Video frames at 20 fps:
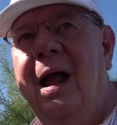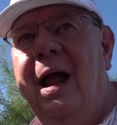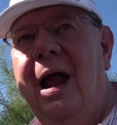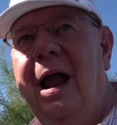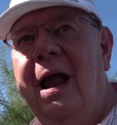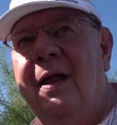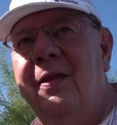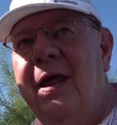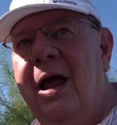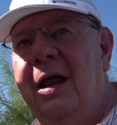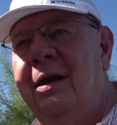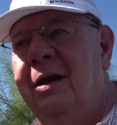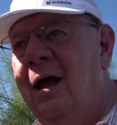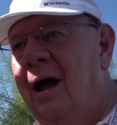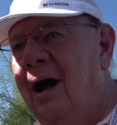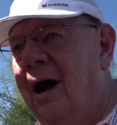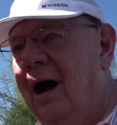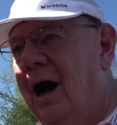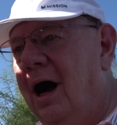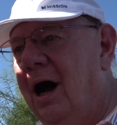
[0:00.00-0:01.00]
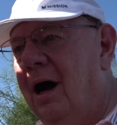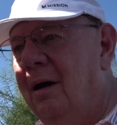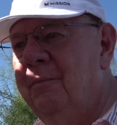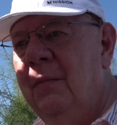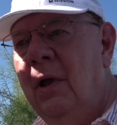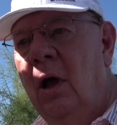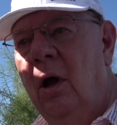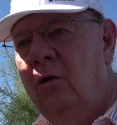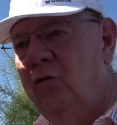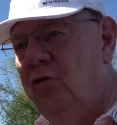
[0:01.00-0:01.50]
and then
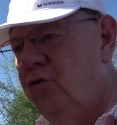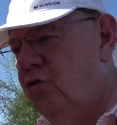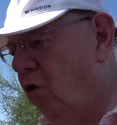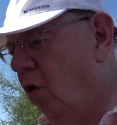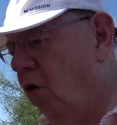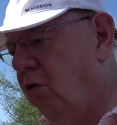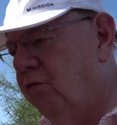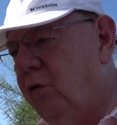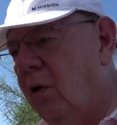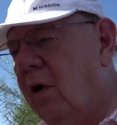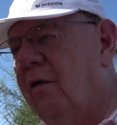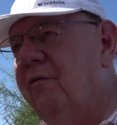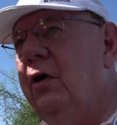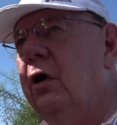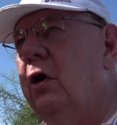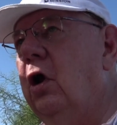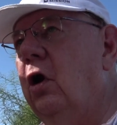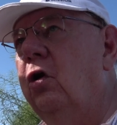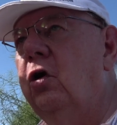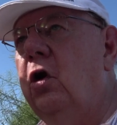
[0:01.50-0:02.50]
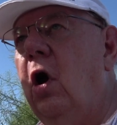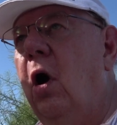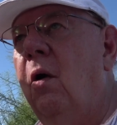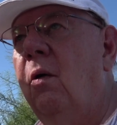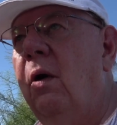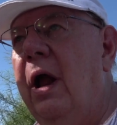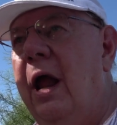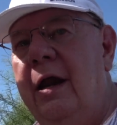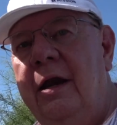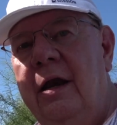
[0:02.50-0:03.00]
drove wherever you're going to
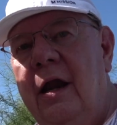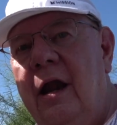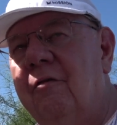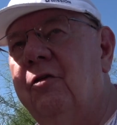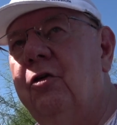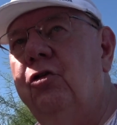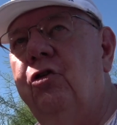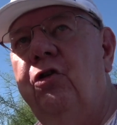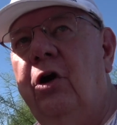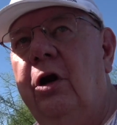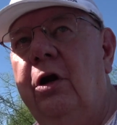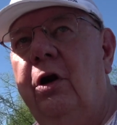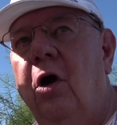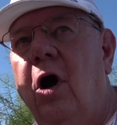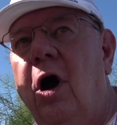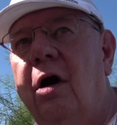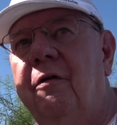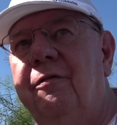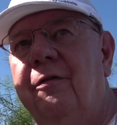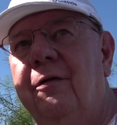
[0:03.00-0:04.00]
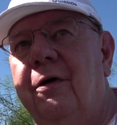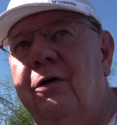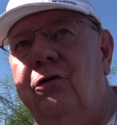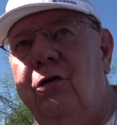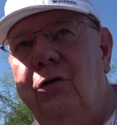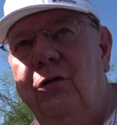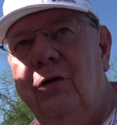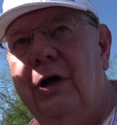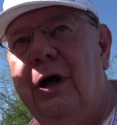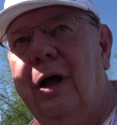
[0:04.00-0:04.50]
go and never shut it off
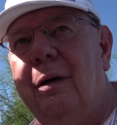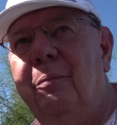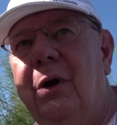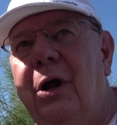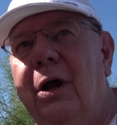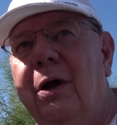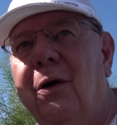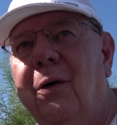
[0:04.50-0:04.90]
until you got back